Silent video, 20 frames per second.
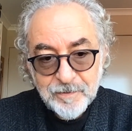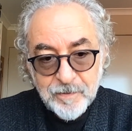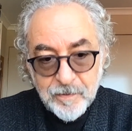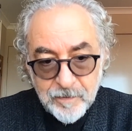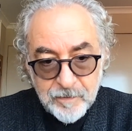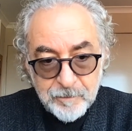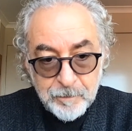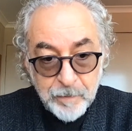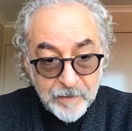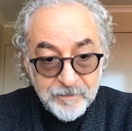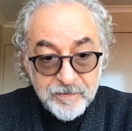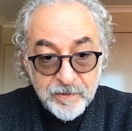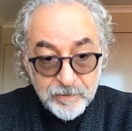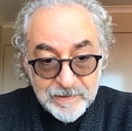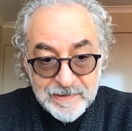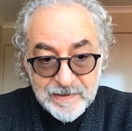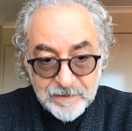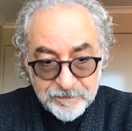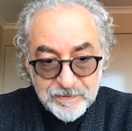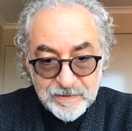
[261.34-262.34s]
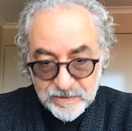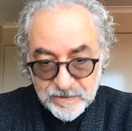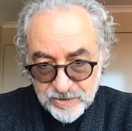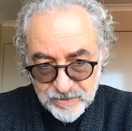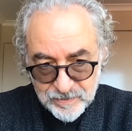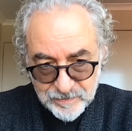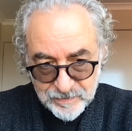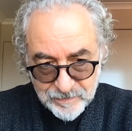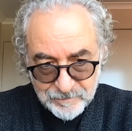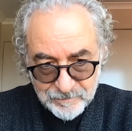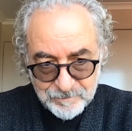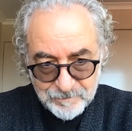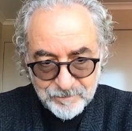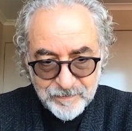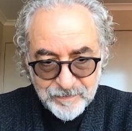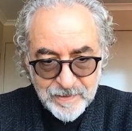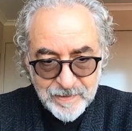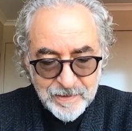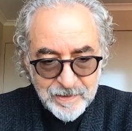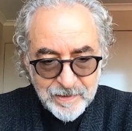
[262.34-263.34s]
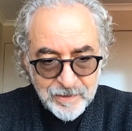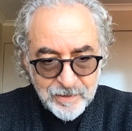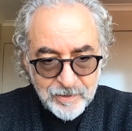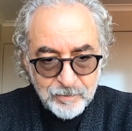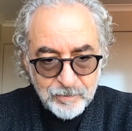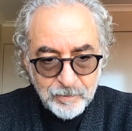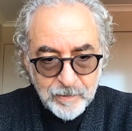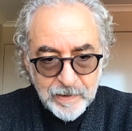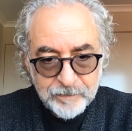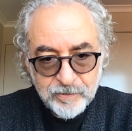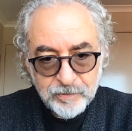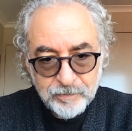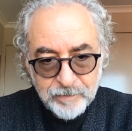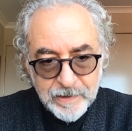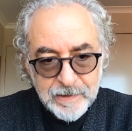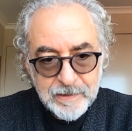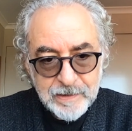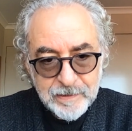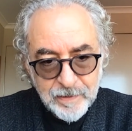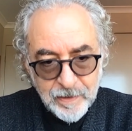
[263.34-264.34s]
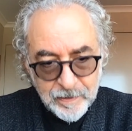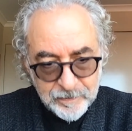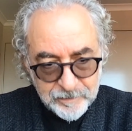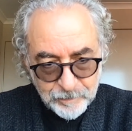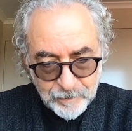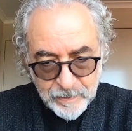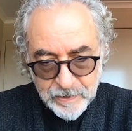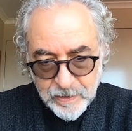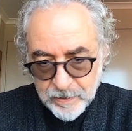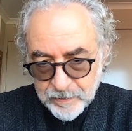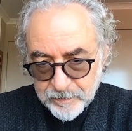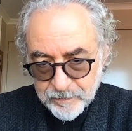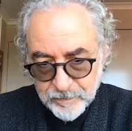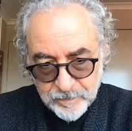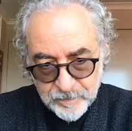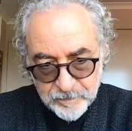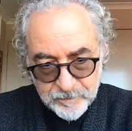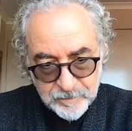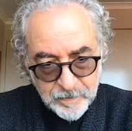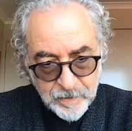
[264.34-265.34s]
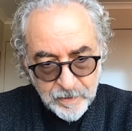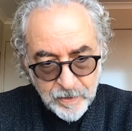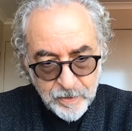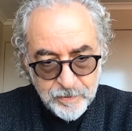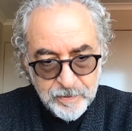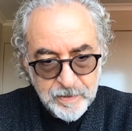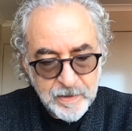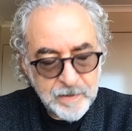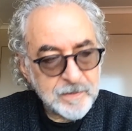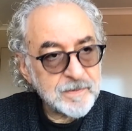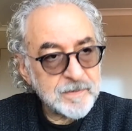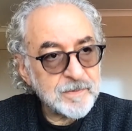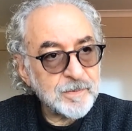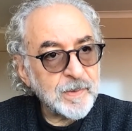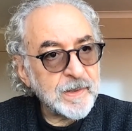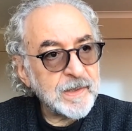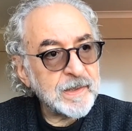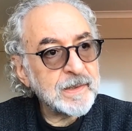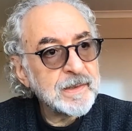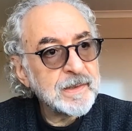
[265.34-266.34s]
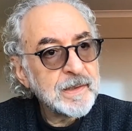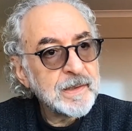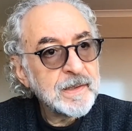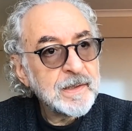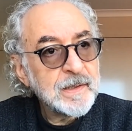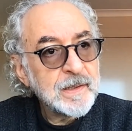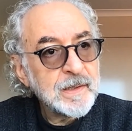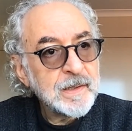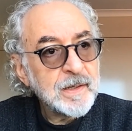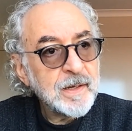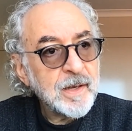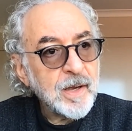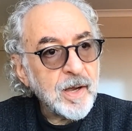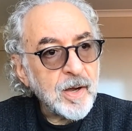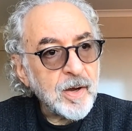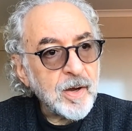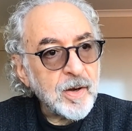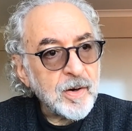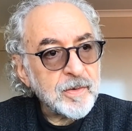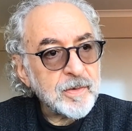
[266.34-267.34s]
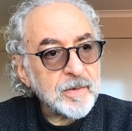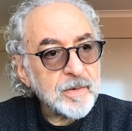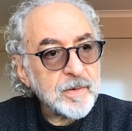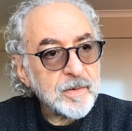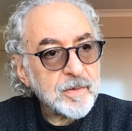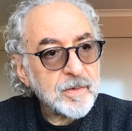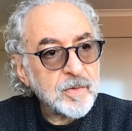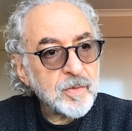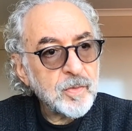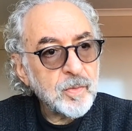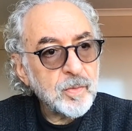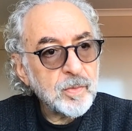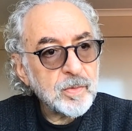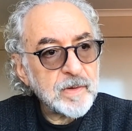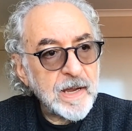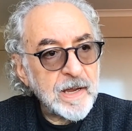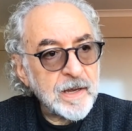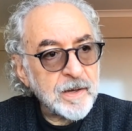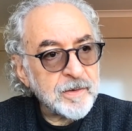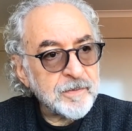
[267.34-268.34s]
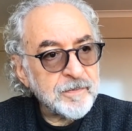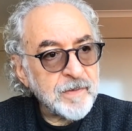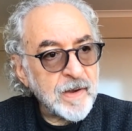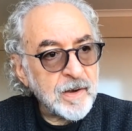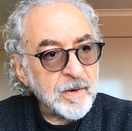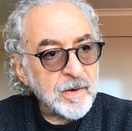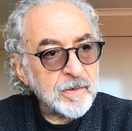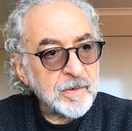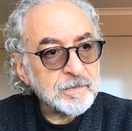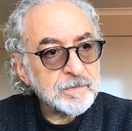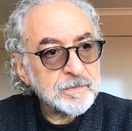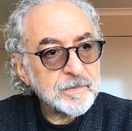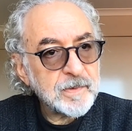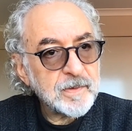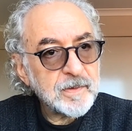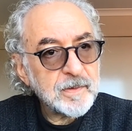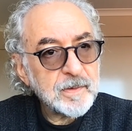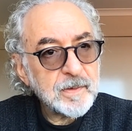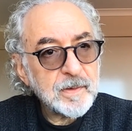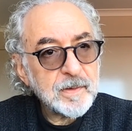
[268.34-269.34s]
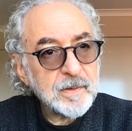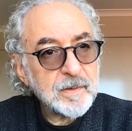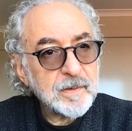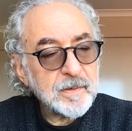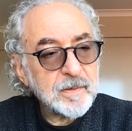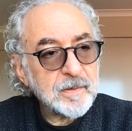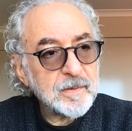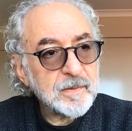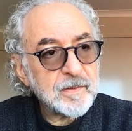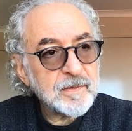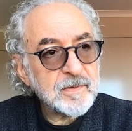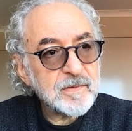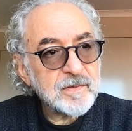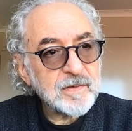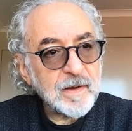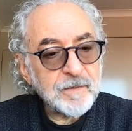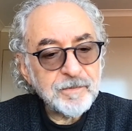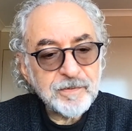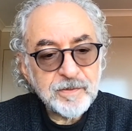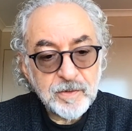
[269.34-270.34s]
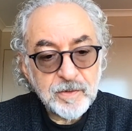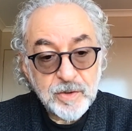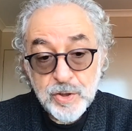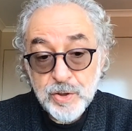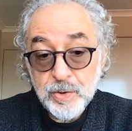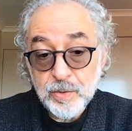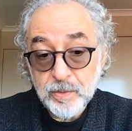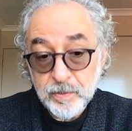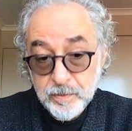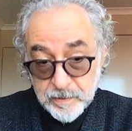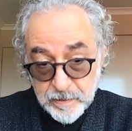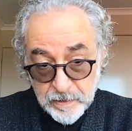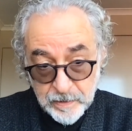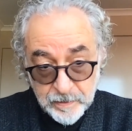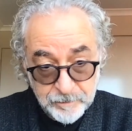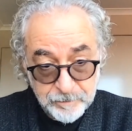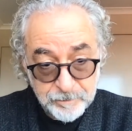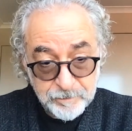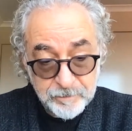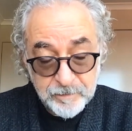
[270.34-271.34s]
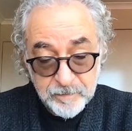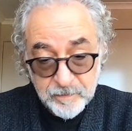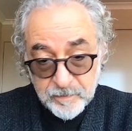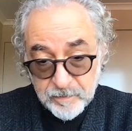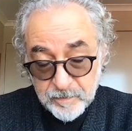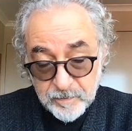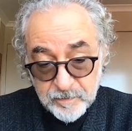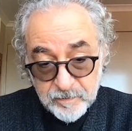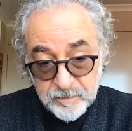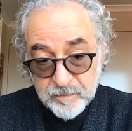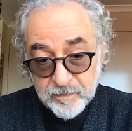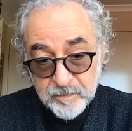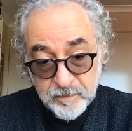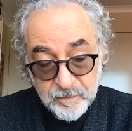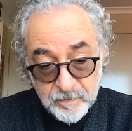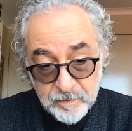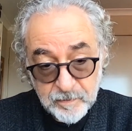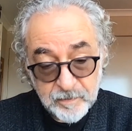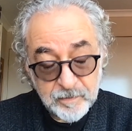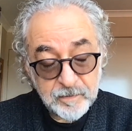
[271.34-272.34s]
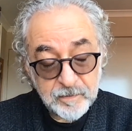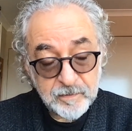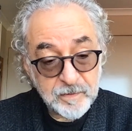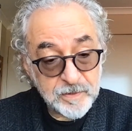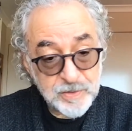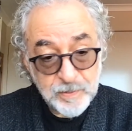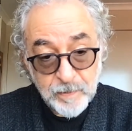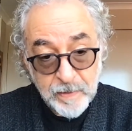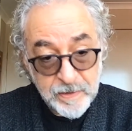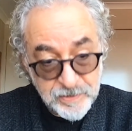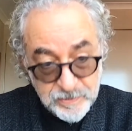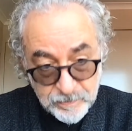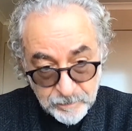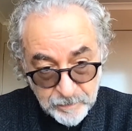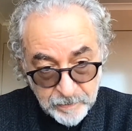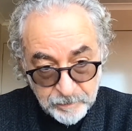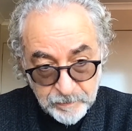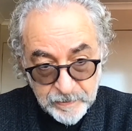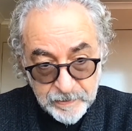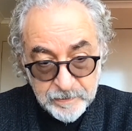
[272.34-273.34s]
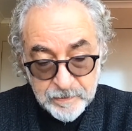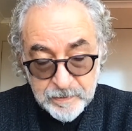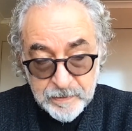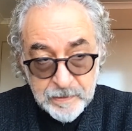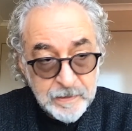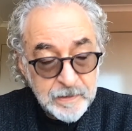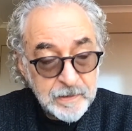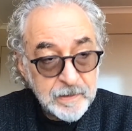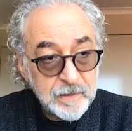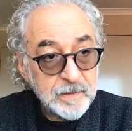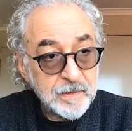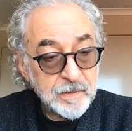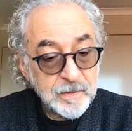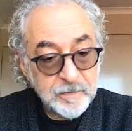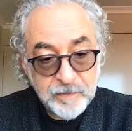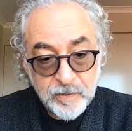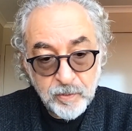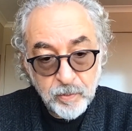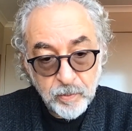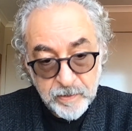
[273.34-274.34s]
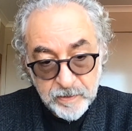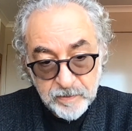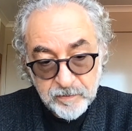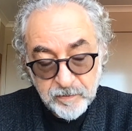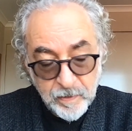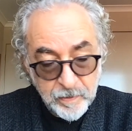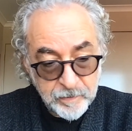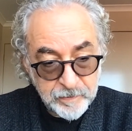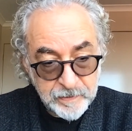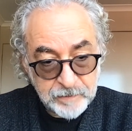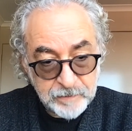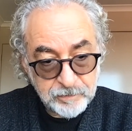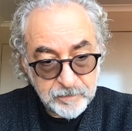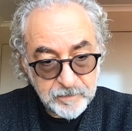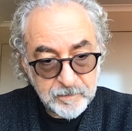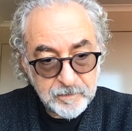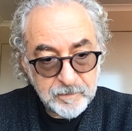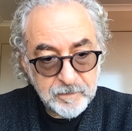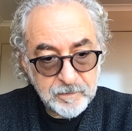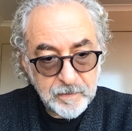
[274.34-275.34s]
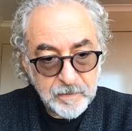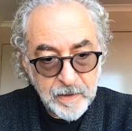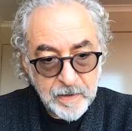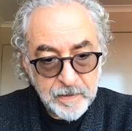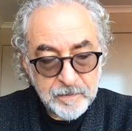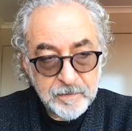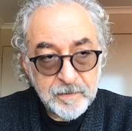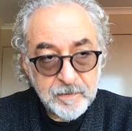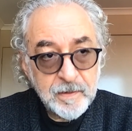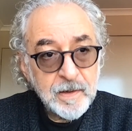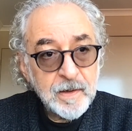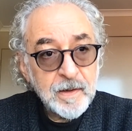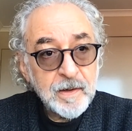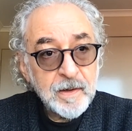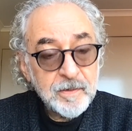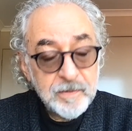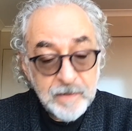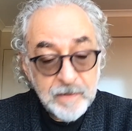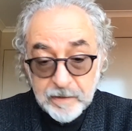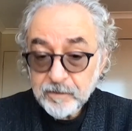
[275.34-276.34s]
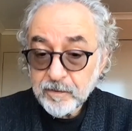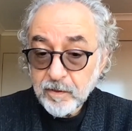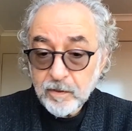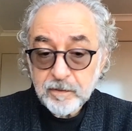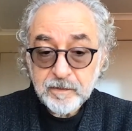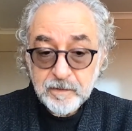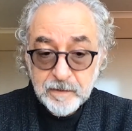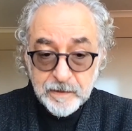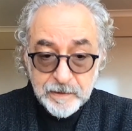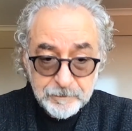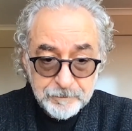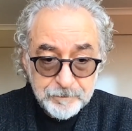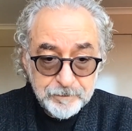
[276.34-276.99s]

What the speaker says: By very definition, we have to recognize that we can't do this alone, and we are called out of our self-secure kind of situation where we live according to our own interests, and that's costly.